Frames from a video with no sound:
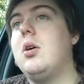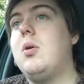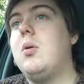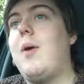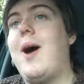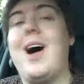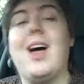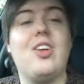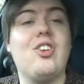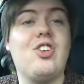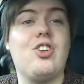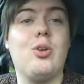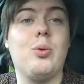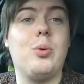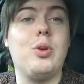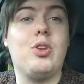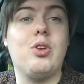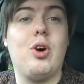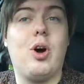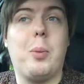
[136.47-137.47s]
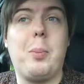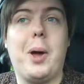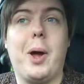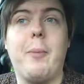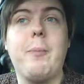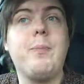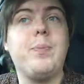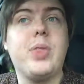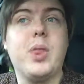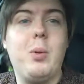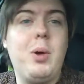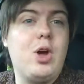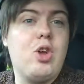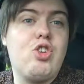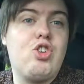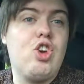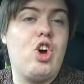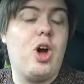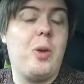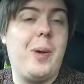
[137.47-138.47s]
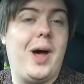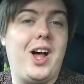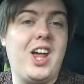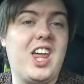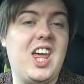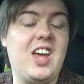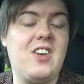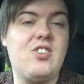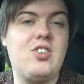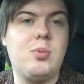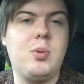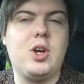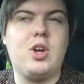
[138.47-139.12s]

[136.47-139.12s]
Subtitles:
What else could we talk about? We could talk about gifts.